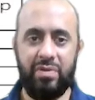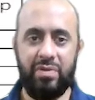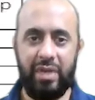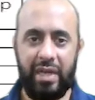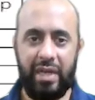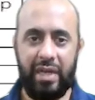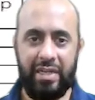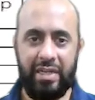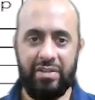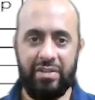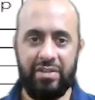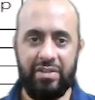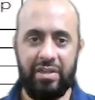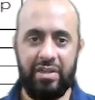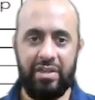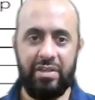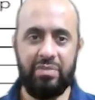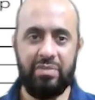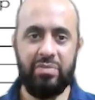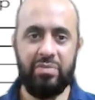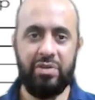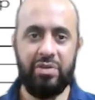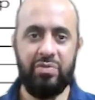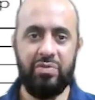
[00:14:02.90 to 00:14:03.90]
anything
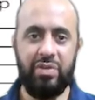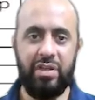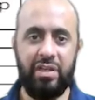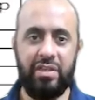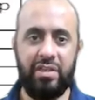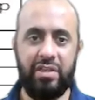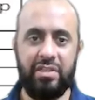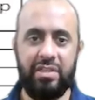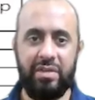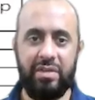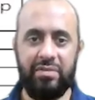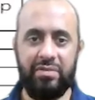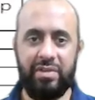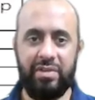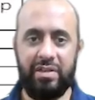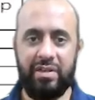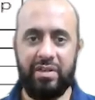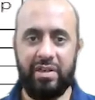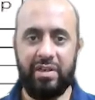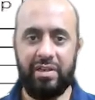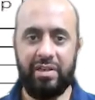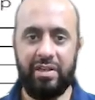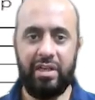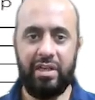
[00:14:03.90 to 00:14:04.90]
between 87 and
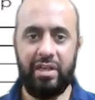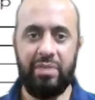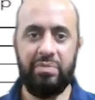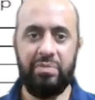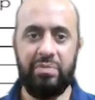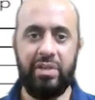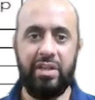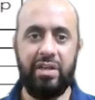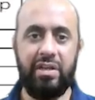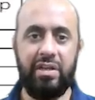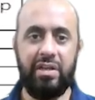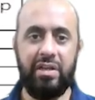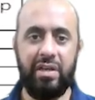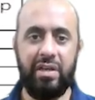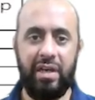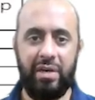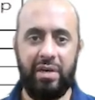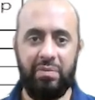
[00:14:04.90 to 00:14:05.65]
89 meaning uh,